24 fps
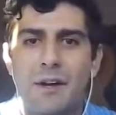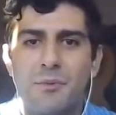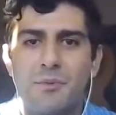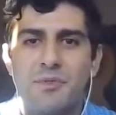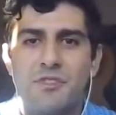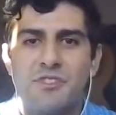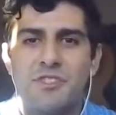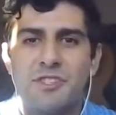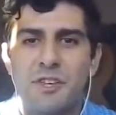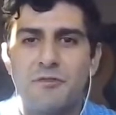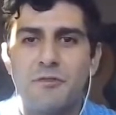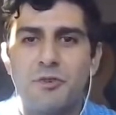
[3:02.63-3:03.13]
that it
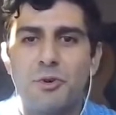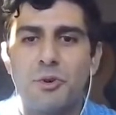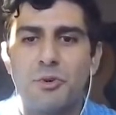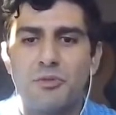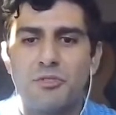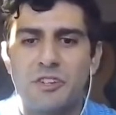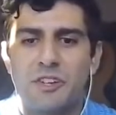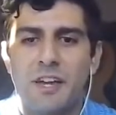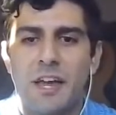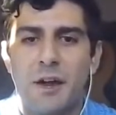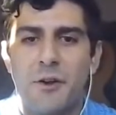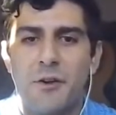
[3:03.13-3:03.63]
was
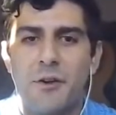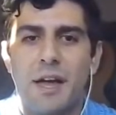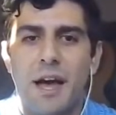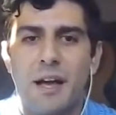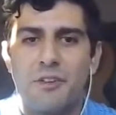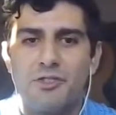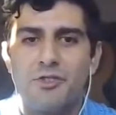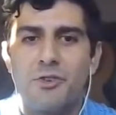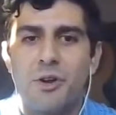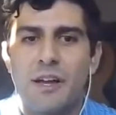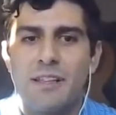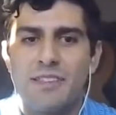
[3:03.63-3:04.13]
difficult to carry
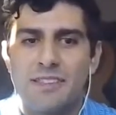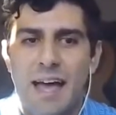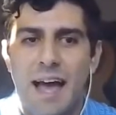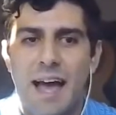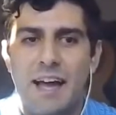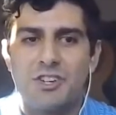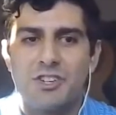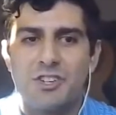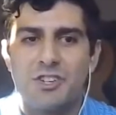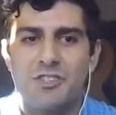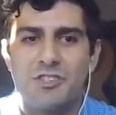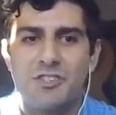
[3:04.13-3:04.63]
out
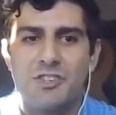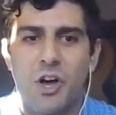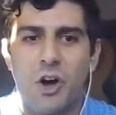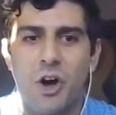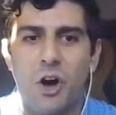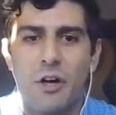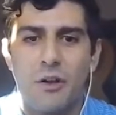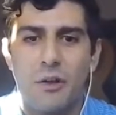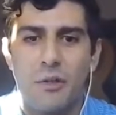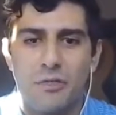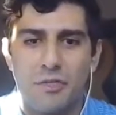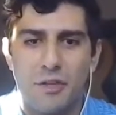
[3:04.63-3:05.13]
transactions
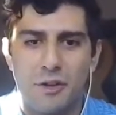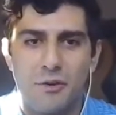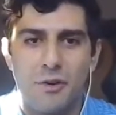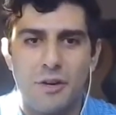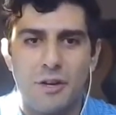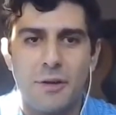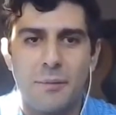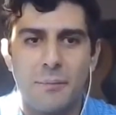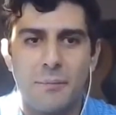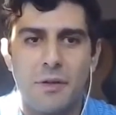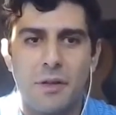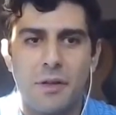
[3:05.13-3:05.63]
on
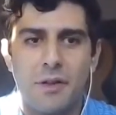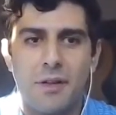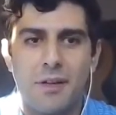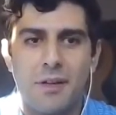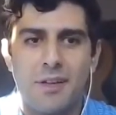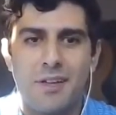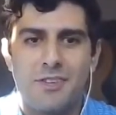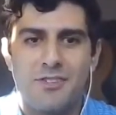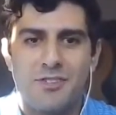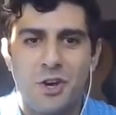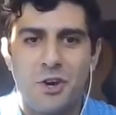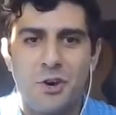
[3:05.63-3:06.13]
Ethereum.
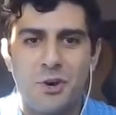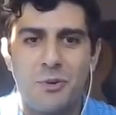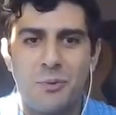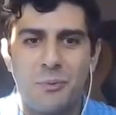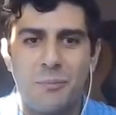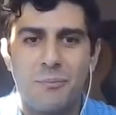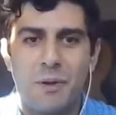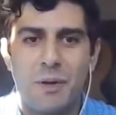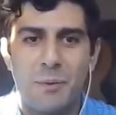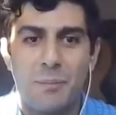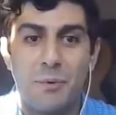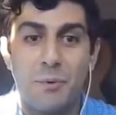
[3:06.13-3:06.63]

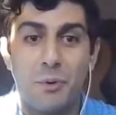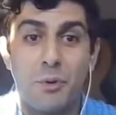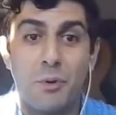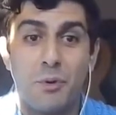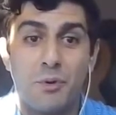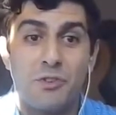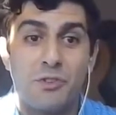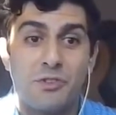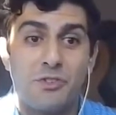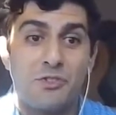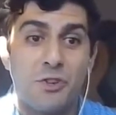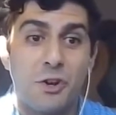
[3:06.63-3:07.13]
So
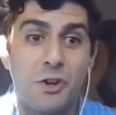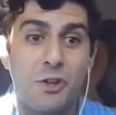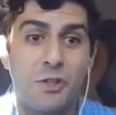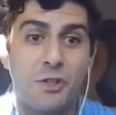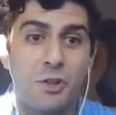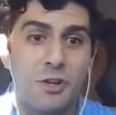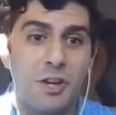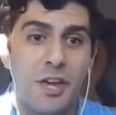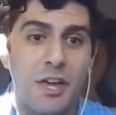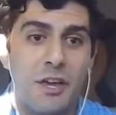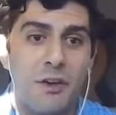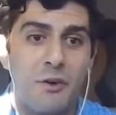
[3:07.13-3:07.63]
people
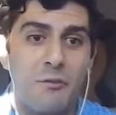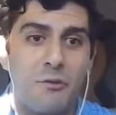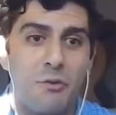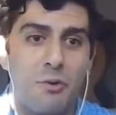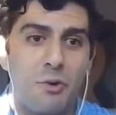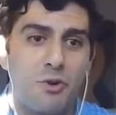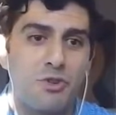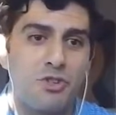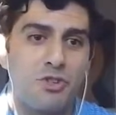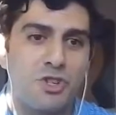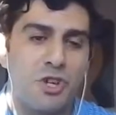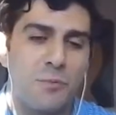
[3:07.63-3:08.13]
started looking
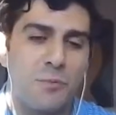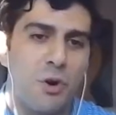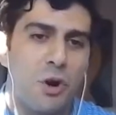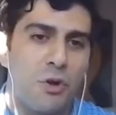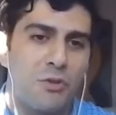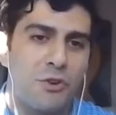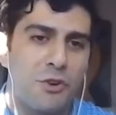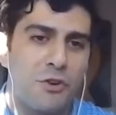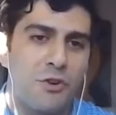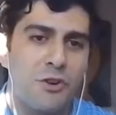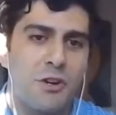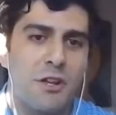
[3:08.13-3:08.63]
for cheaper
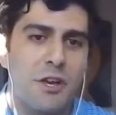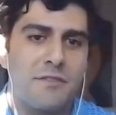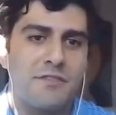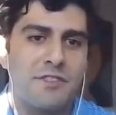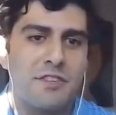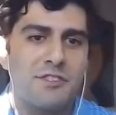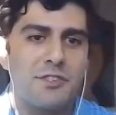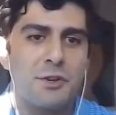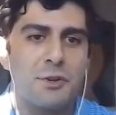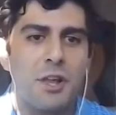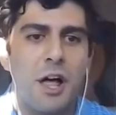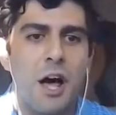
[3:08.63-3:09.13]
alternatives.
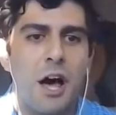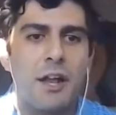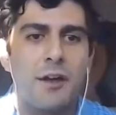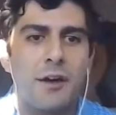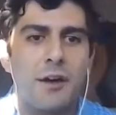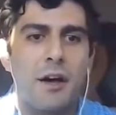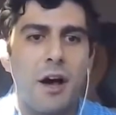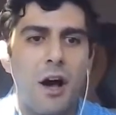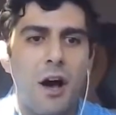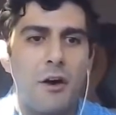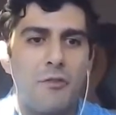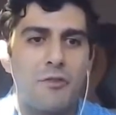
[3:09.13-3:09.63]
And
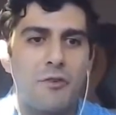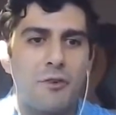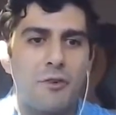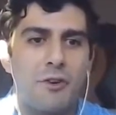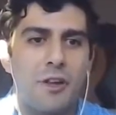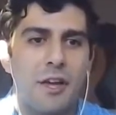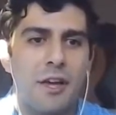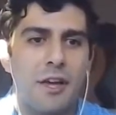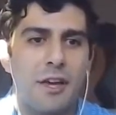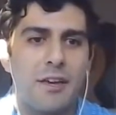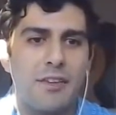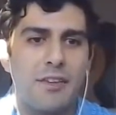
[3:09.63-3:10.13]
Solana
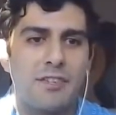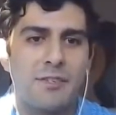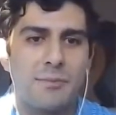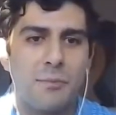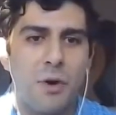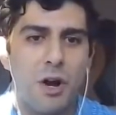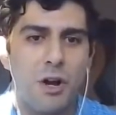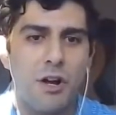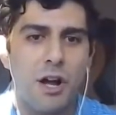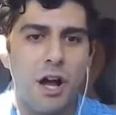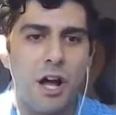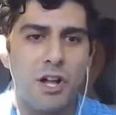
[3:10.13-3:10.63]
offered a
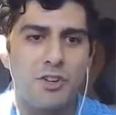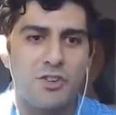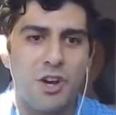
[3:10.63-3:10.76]
smart